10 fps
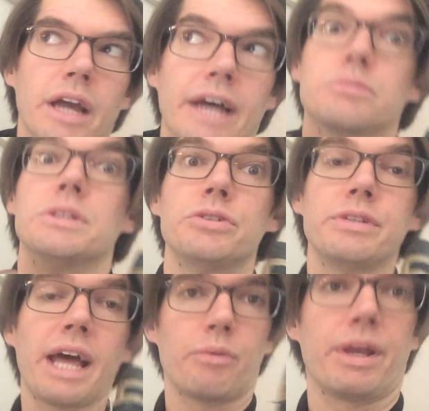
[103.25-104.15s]
As we
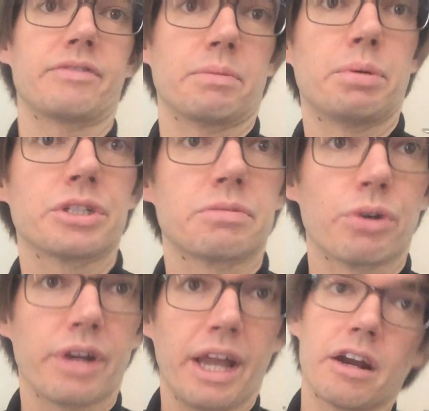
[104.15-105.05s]
do that, we have to push
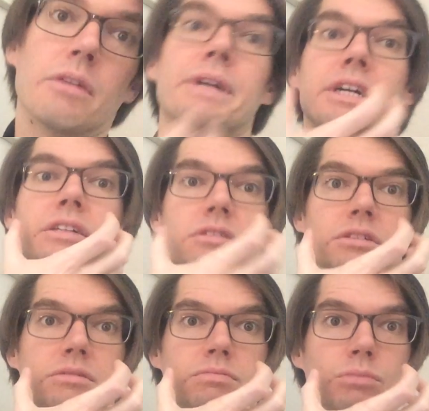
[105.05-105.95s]
more air because
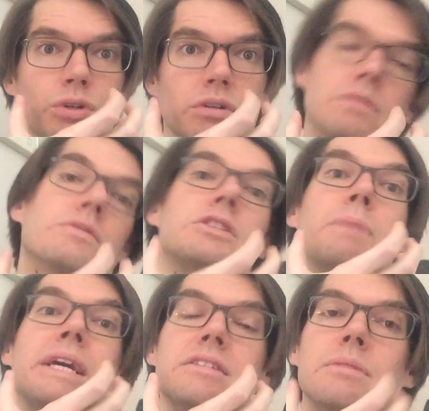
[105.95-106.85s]
there's more
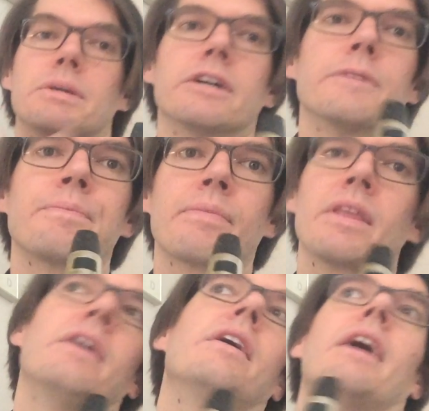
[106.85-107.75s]
space up here.
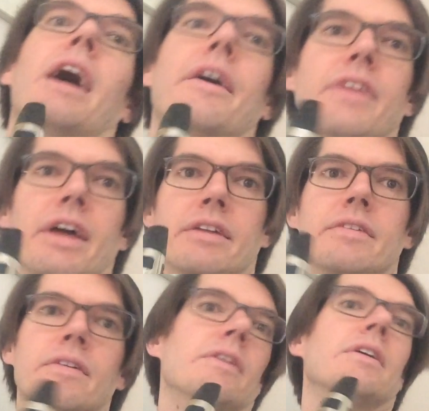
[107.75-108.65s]
And
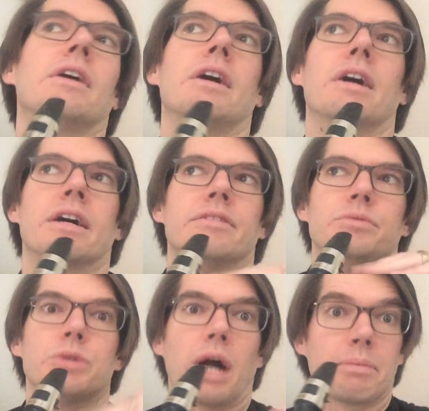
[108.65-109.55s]
then
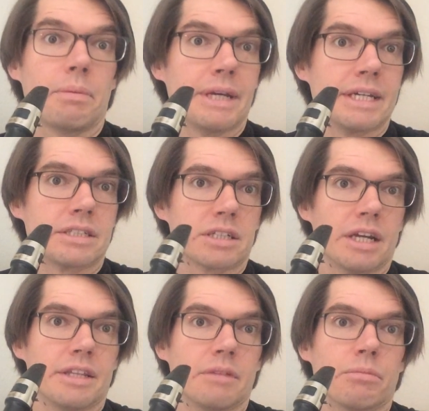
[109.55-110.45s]
drop the pitch
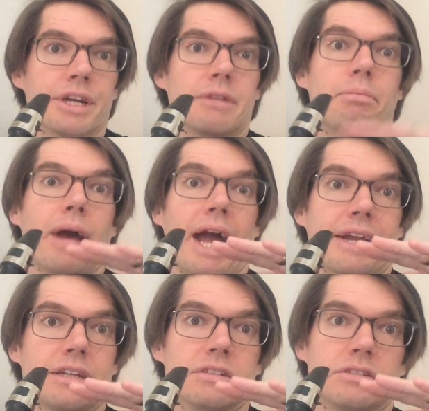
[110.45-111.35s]
and then bring it
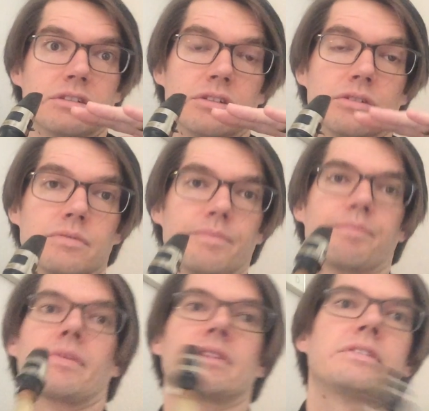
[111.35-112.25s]
back into tune.
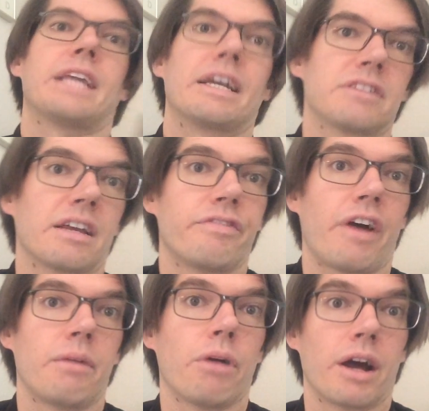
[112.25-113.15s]
So that's like
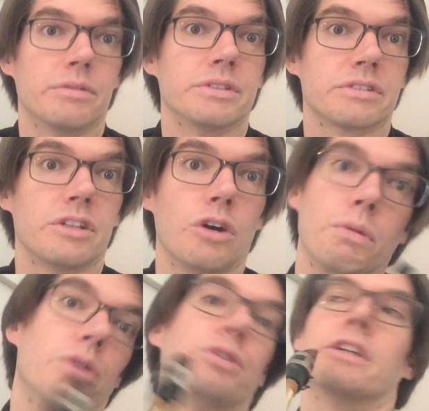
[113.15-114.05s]
vibrato in slow
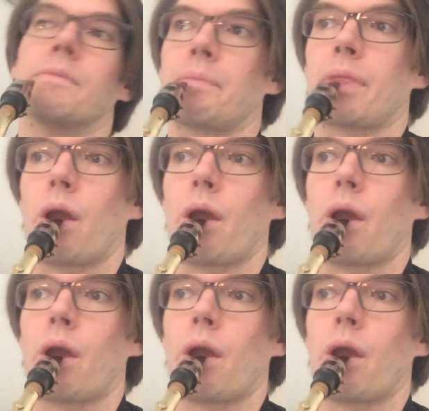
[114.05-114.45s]
motion.